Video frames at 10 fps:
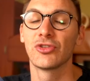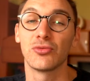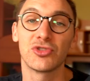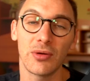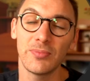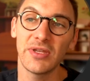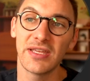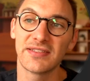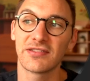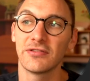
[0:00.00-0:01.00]
So jumping
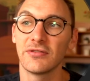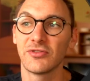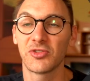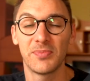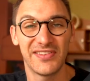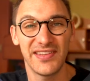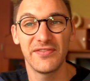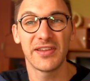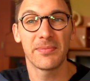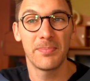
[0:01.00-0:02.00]
into
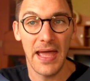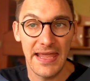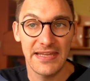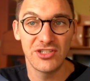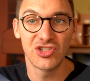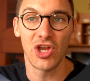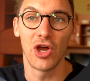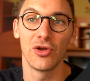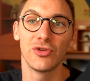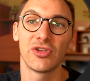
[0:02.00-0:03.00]
specific page
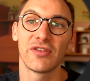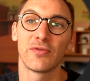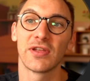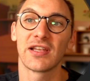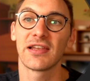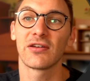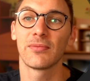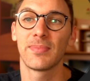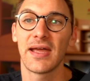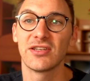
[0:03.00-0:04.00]
code, if we click
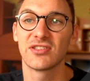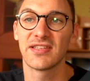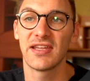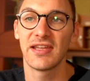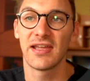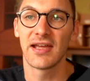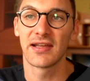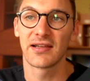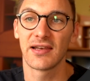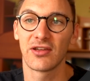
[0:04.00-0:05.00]
on pages here
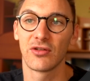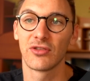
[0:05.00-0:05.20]
and click